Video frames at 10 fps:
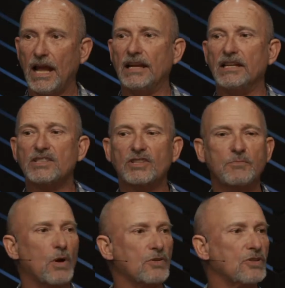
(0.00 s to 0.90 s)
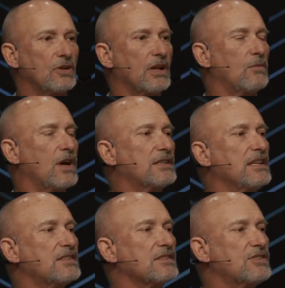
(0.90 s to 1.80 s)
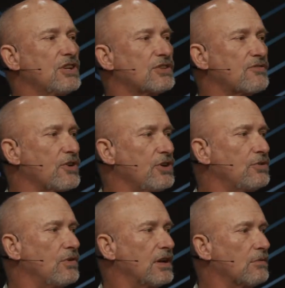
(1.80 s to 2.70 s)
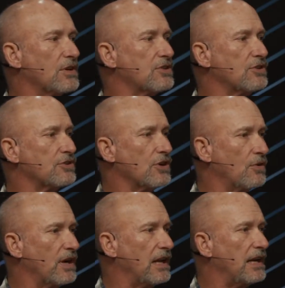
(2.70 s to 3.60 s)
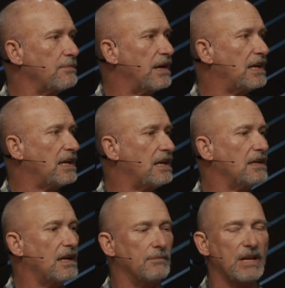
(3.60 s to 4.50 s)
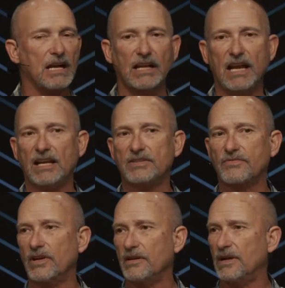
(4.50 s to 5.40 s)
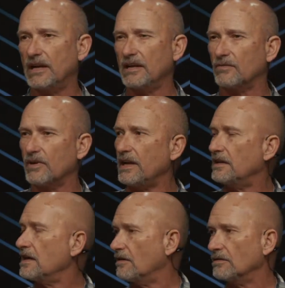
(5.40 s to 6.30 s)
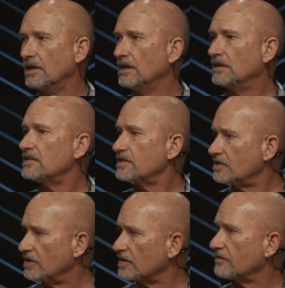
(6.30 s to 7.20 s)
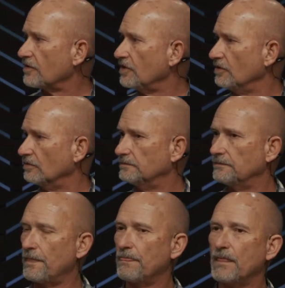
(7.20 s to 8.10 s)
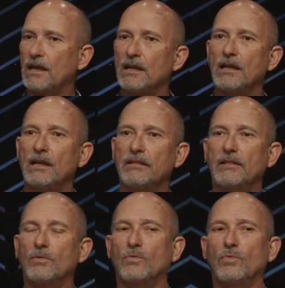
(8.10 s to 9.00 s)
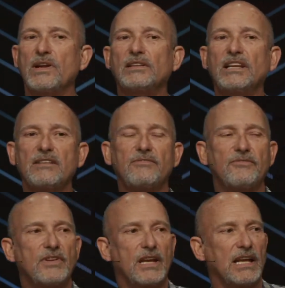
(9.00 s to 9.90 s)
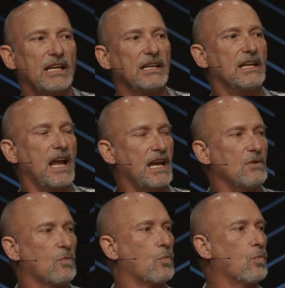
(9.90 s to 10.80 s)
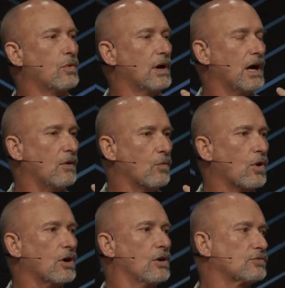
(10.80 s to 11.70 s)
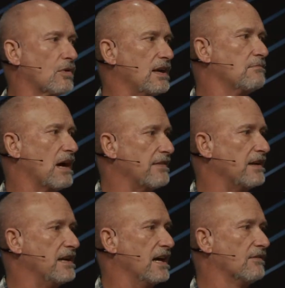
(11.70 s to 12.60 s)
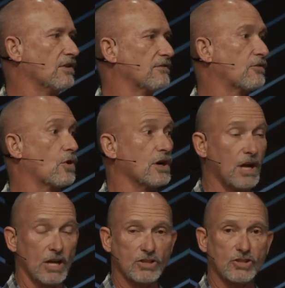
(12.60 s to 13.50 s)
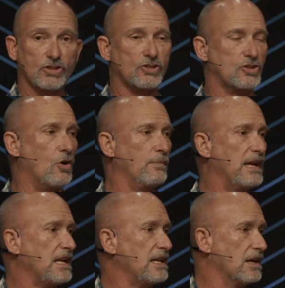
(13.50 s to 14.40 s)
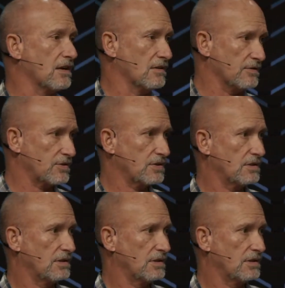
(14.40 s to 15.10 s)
And this is personal. This is just for you. I don't want you to show it to anybody. I'm not going to ask for anybody to read. No, this is just for you. We lived in a world run by the devil for so many years.